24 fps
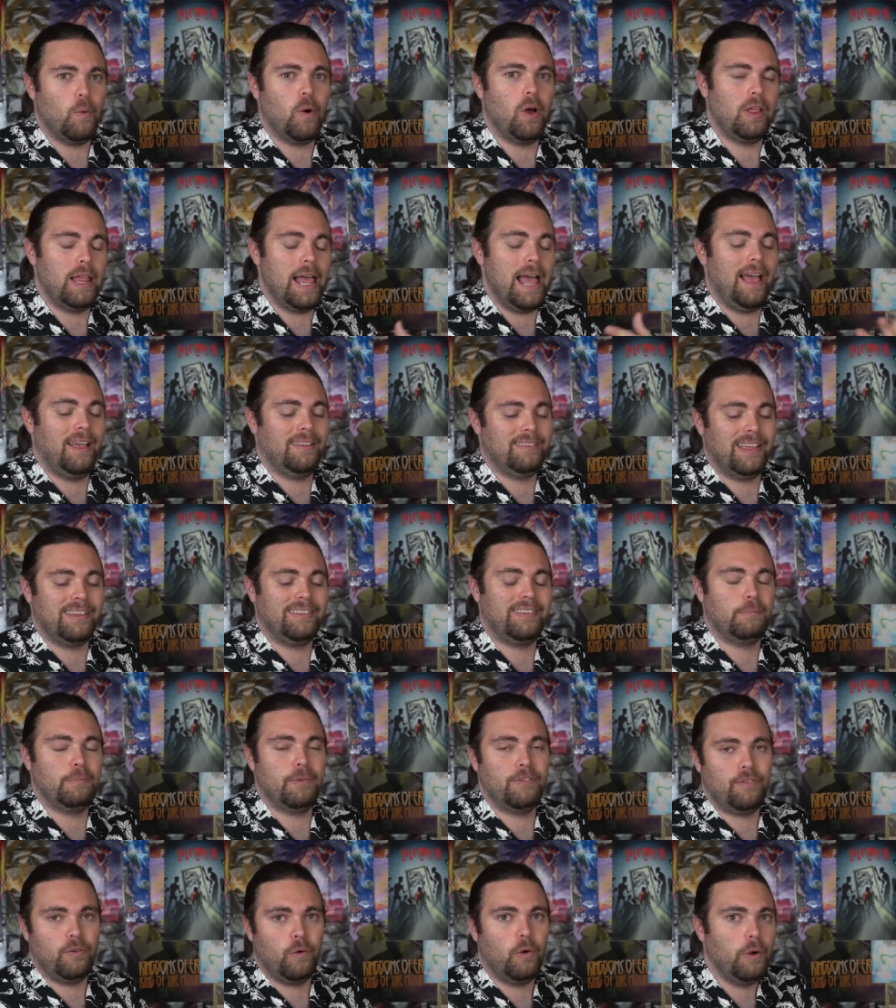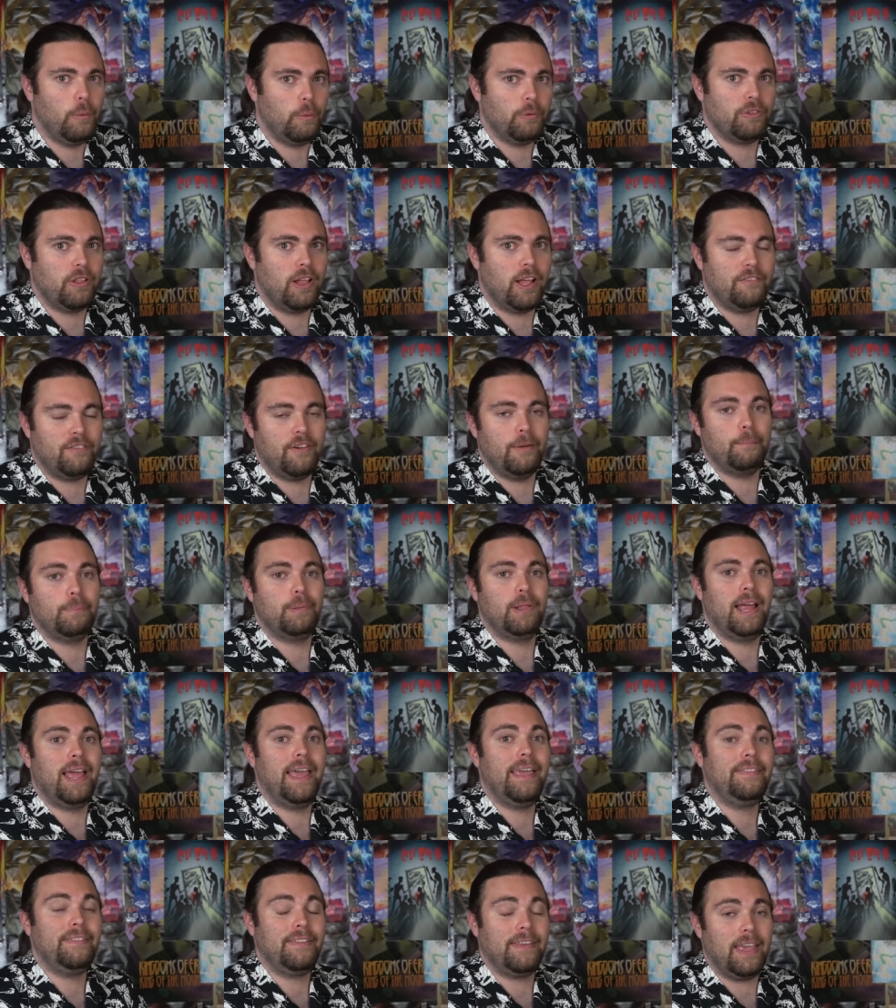Well, as I said before, it was a lot of fun
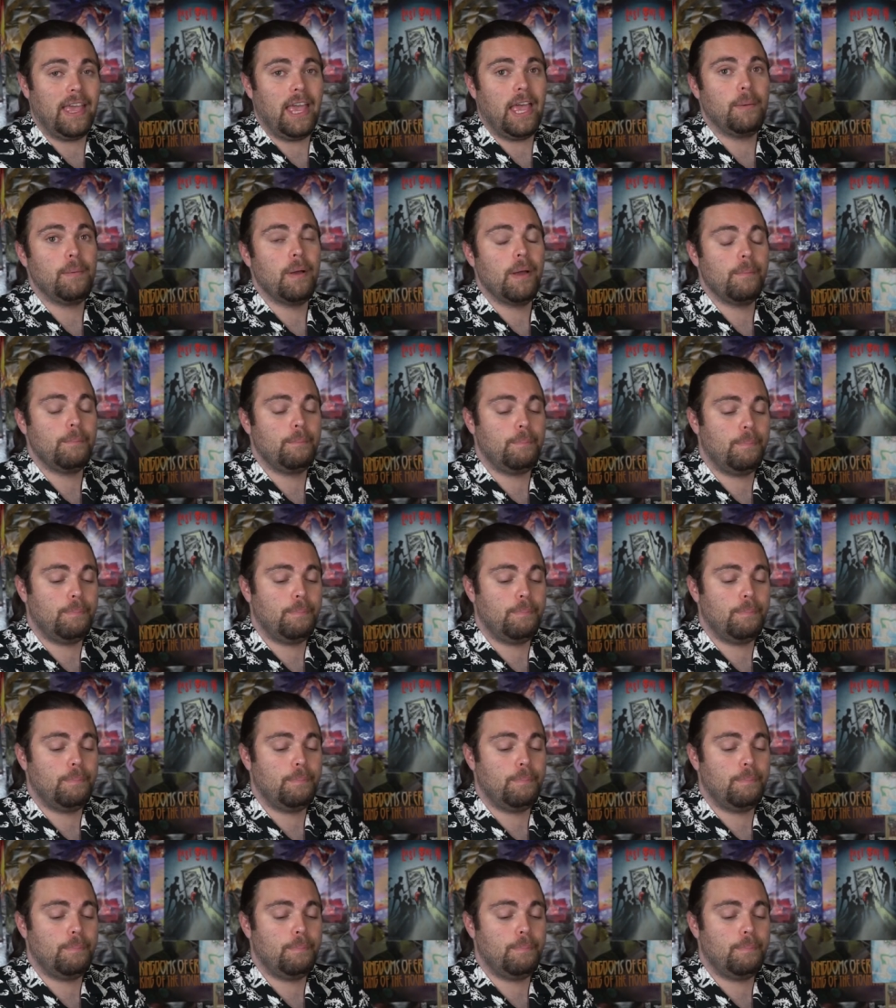playing the game,